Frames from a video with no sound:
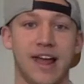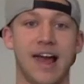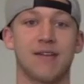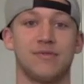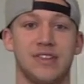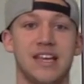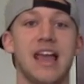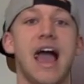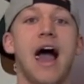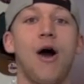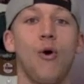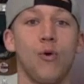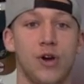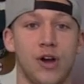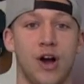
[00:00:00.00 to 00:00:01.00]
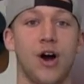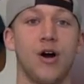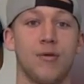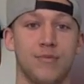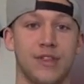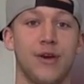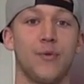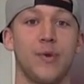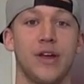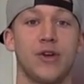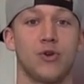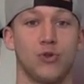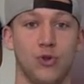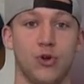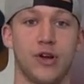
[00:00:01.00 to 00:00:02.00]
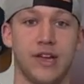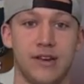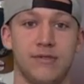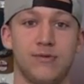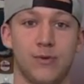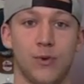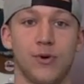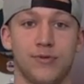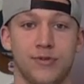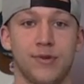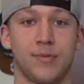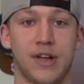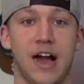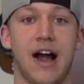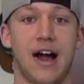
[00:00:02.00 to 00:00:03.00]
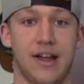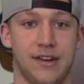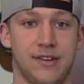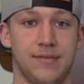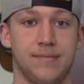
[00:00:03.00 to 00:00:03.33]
Have the outcome that we are looking for from God.